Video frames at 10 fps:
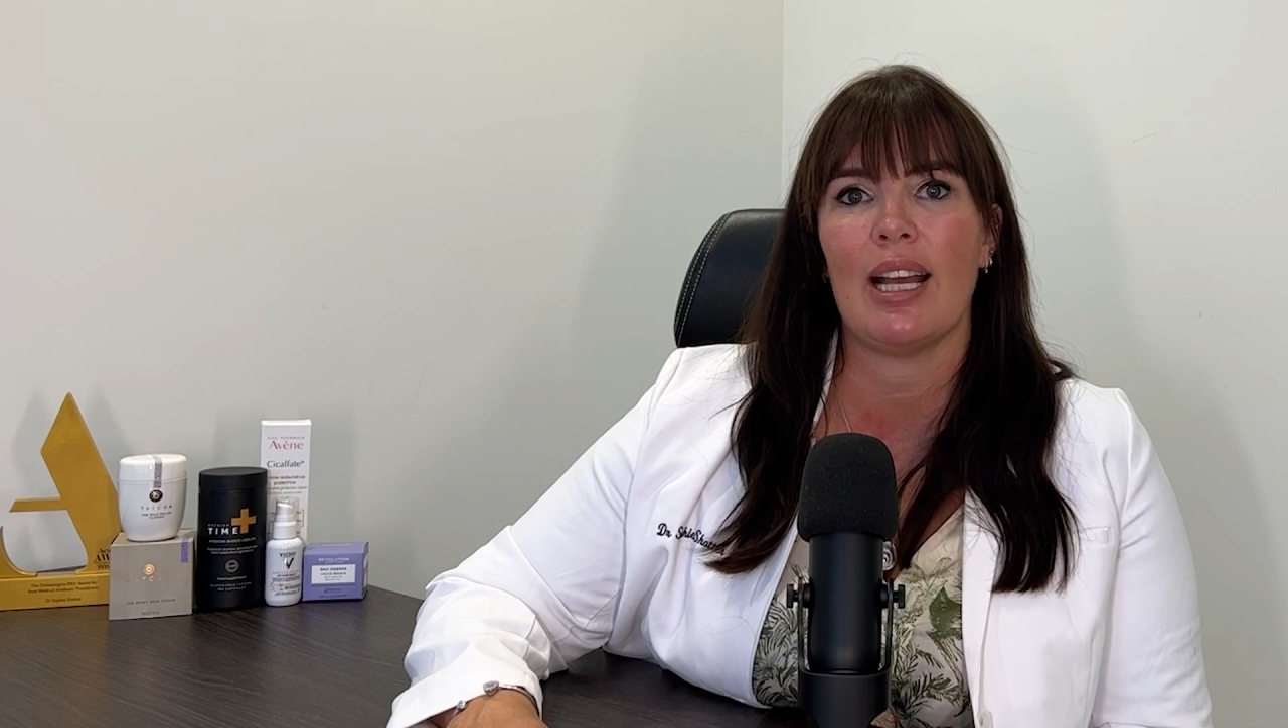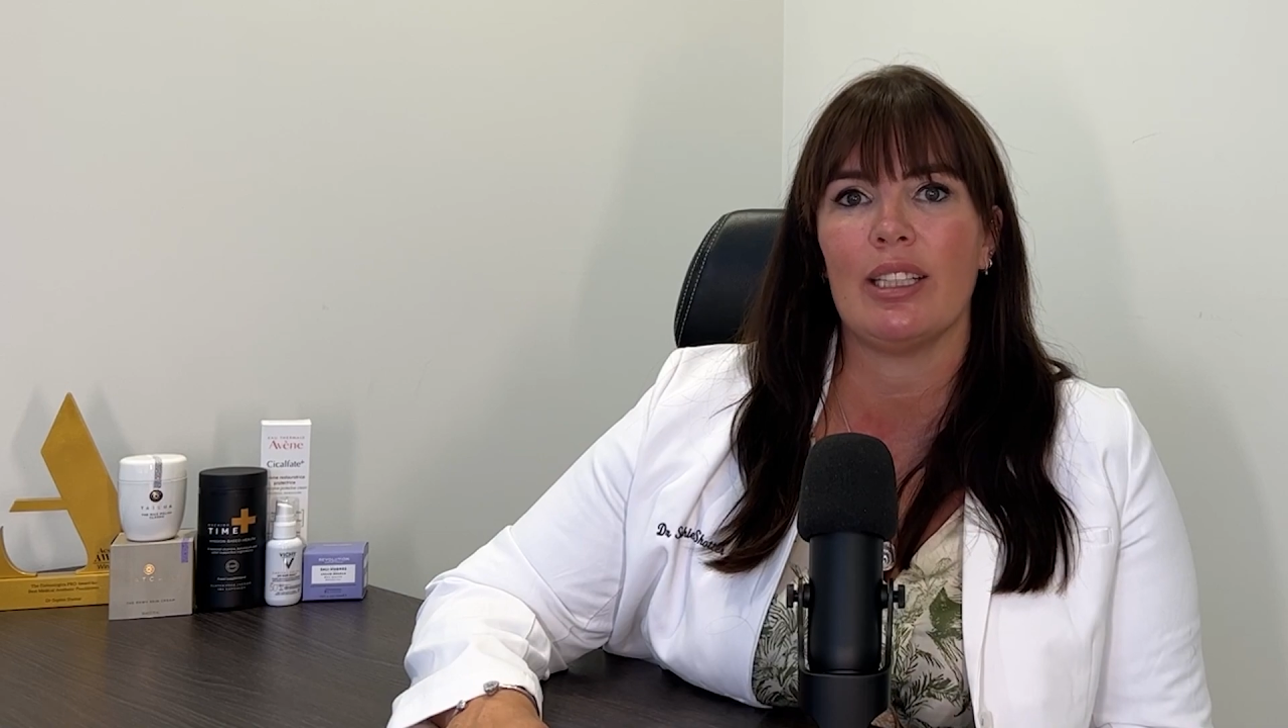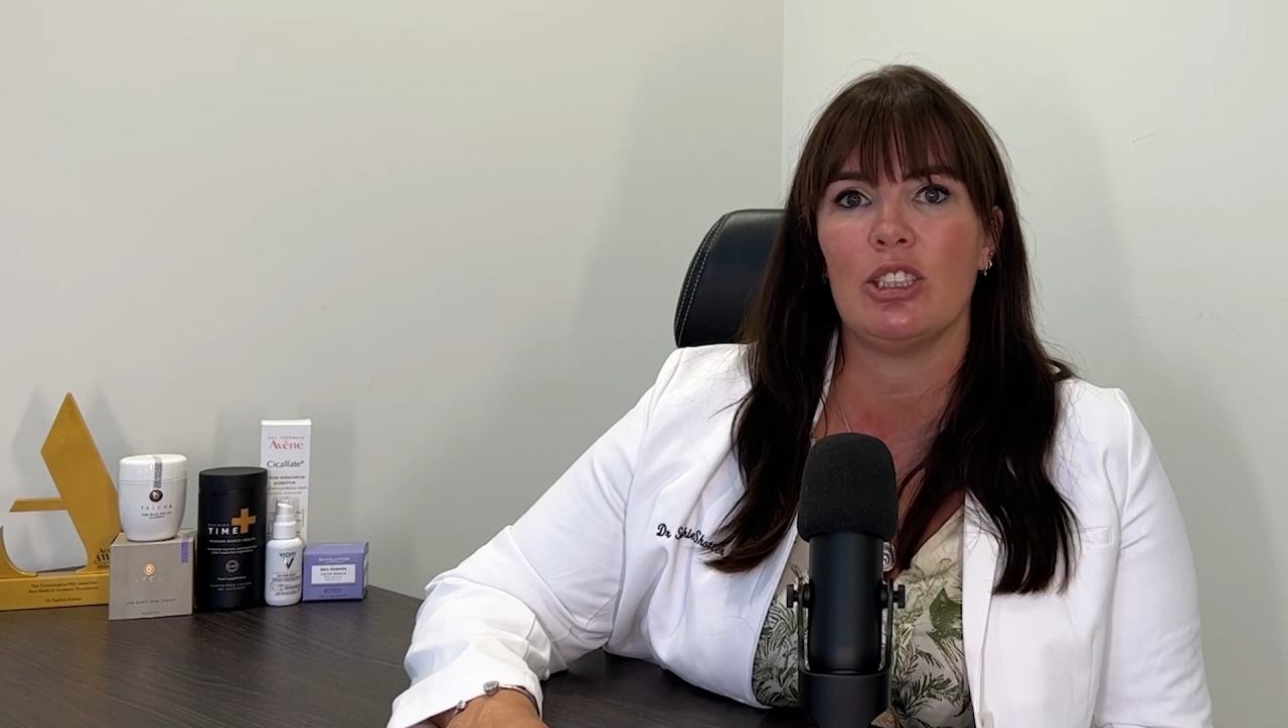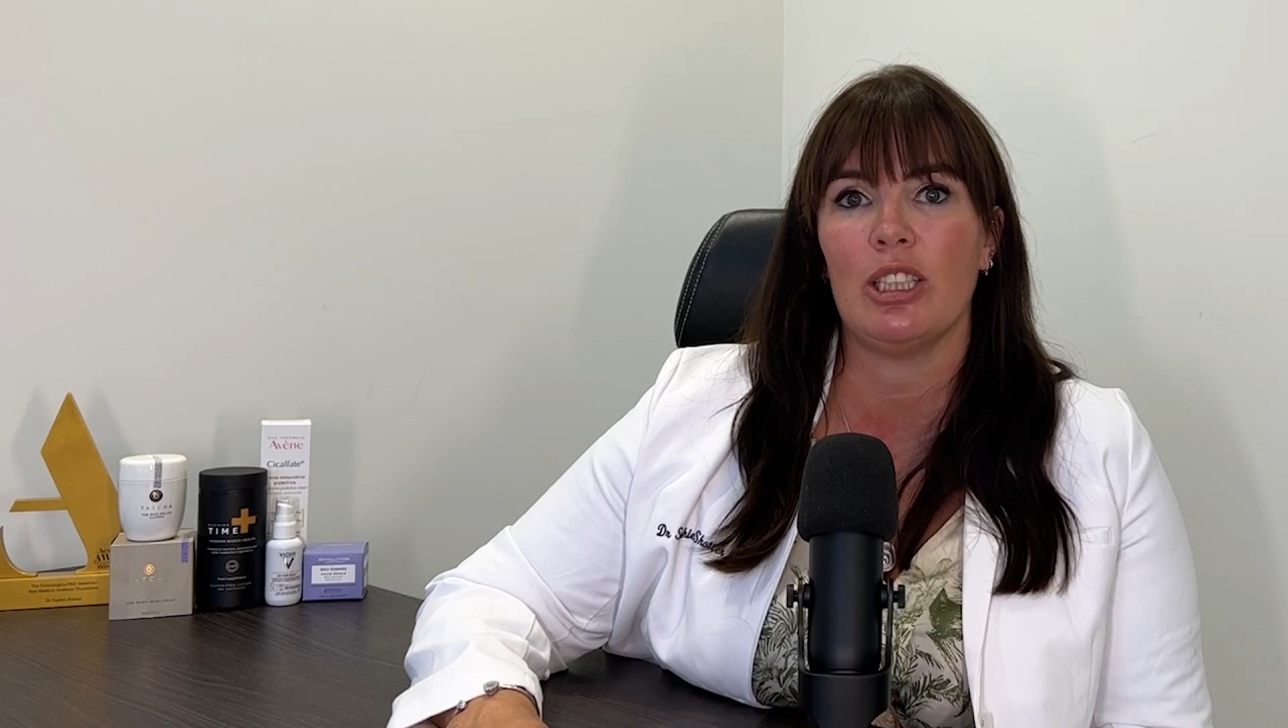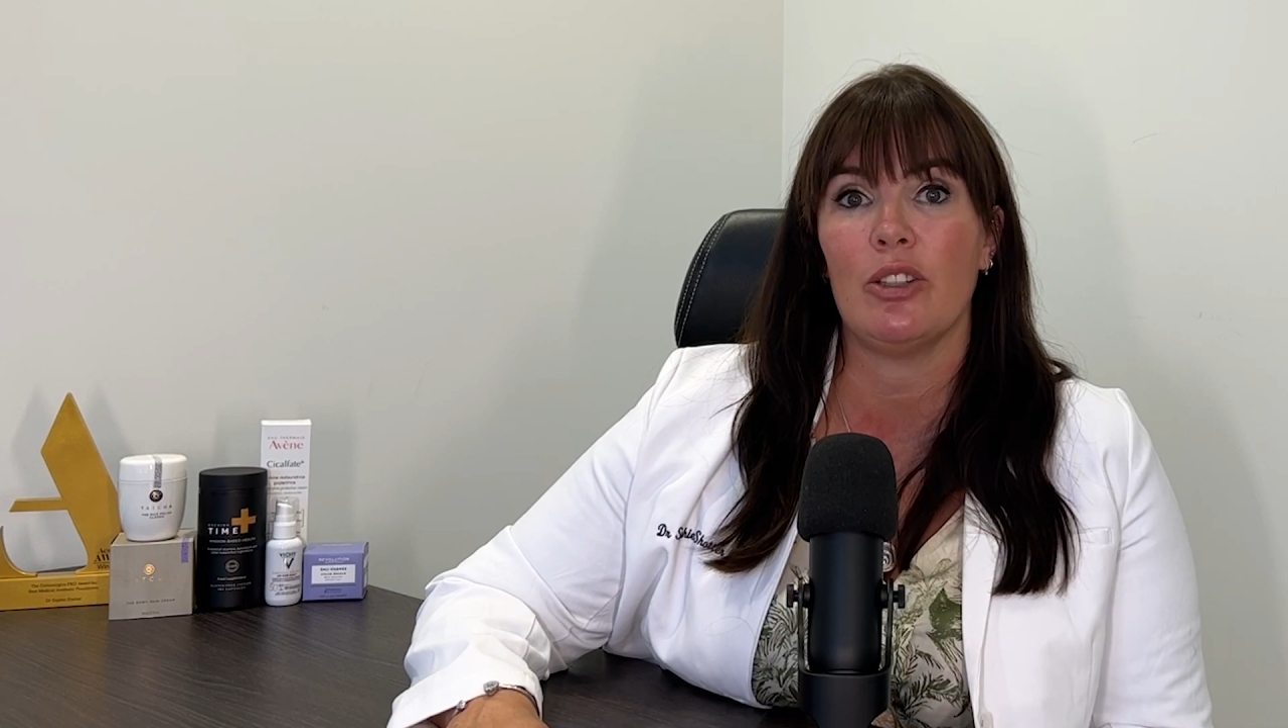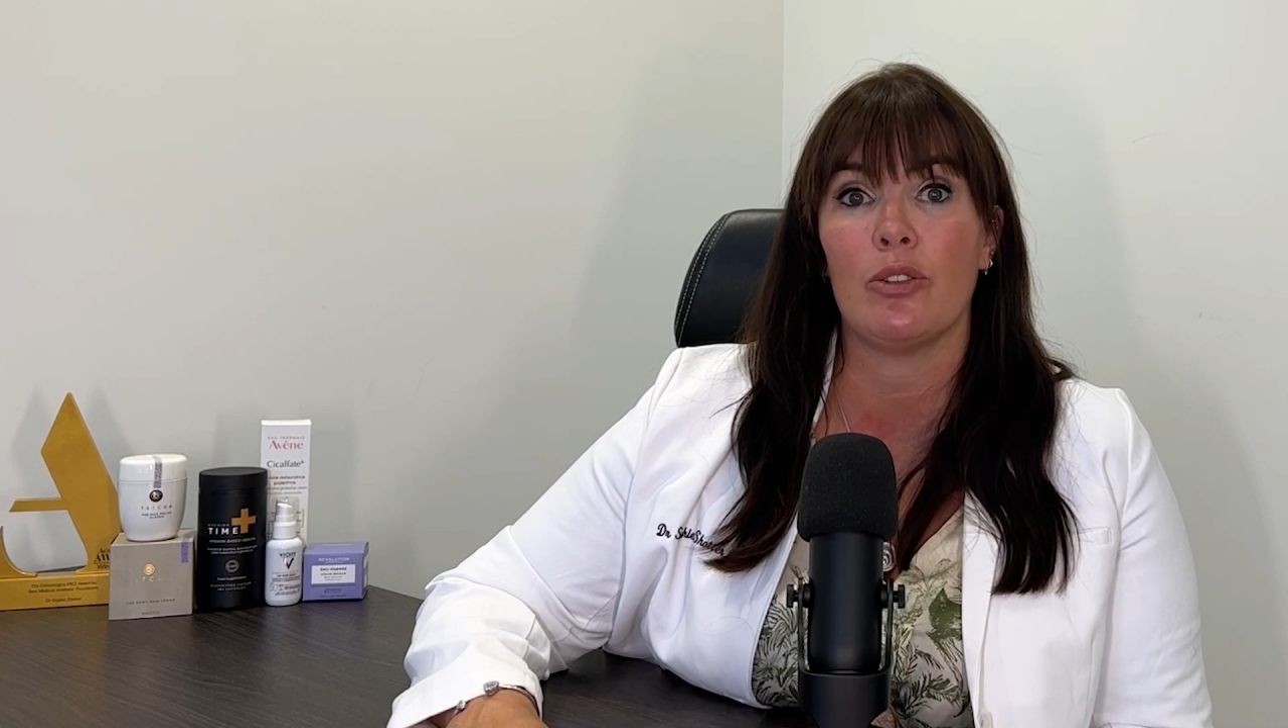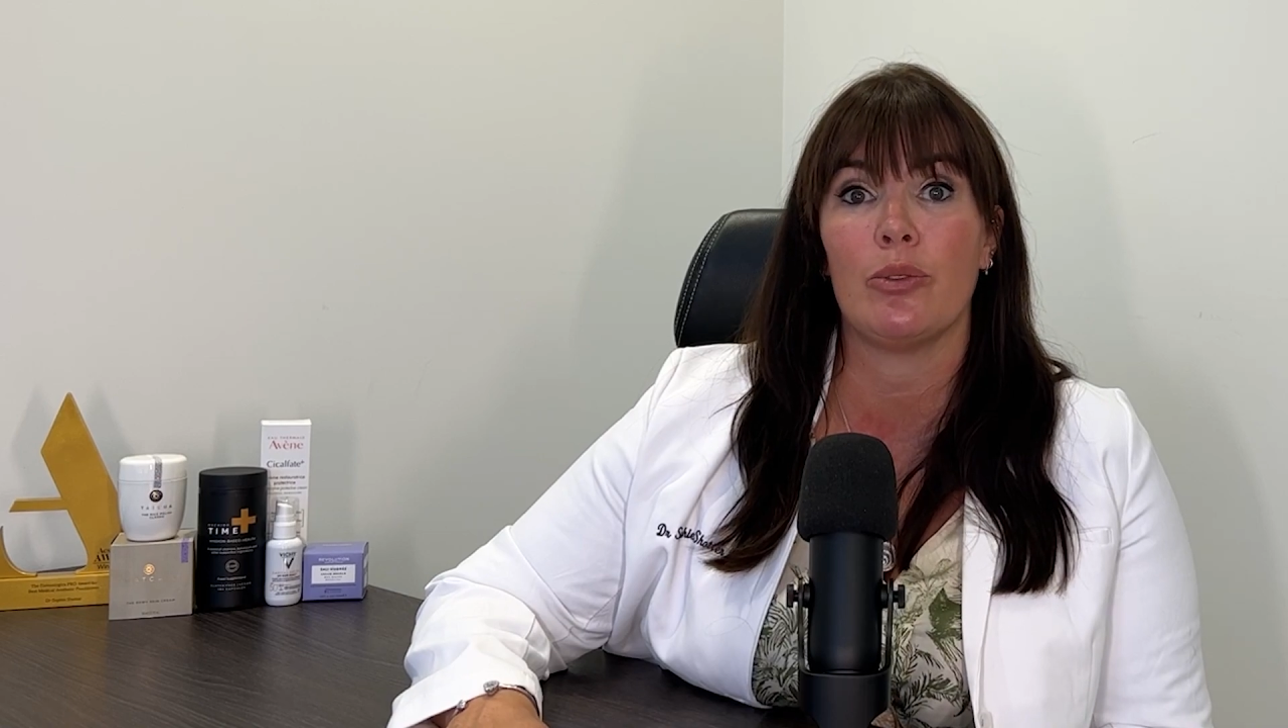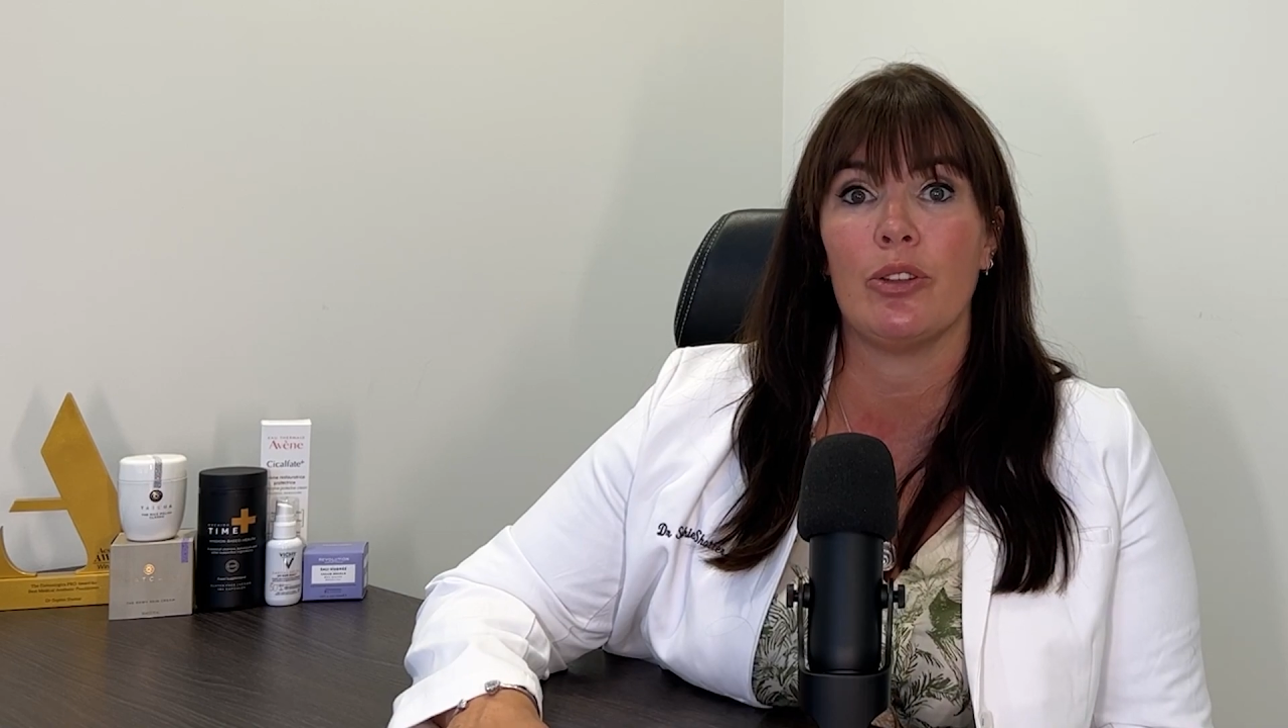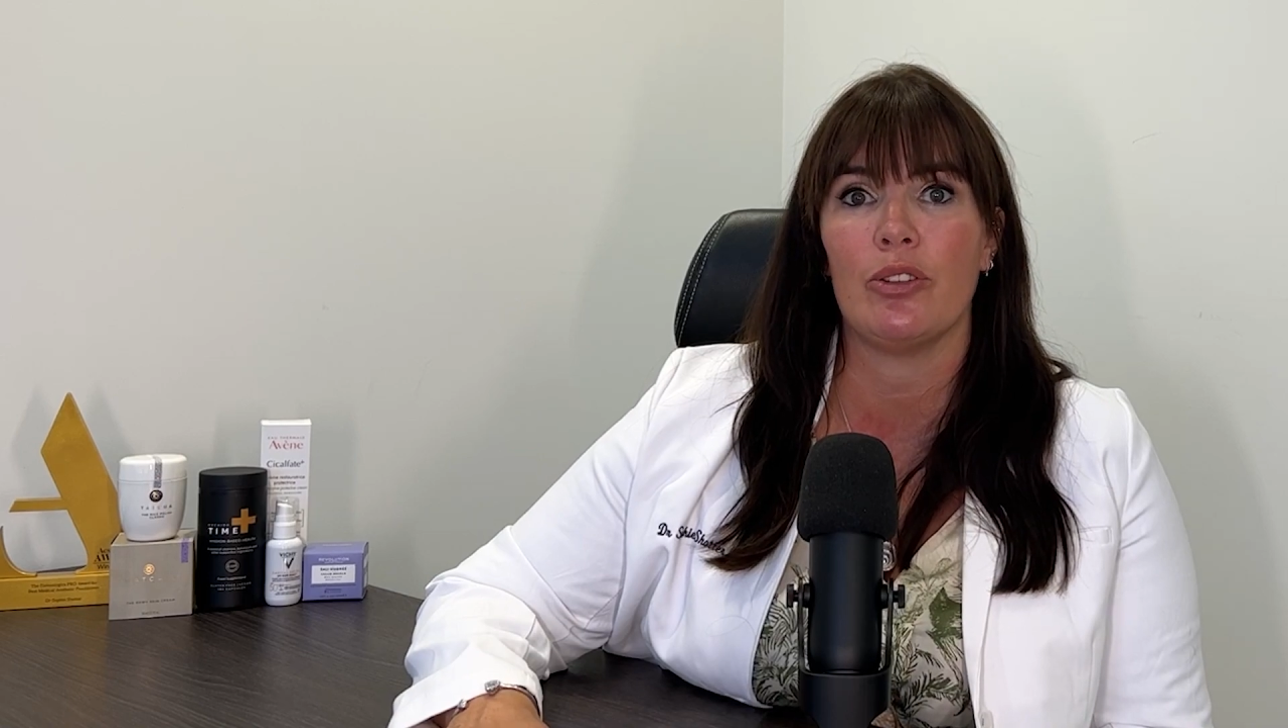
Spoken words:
energy through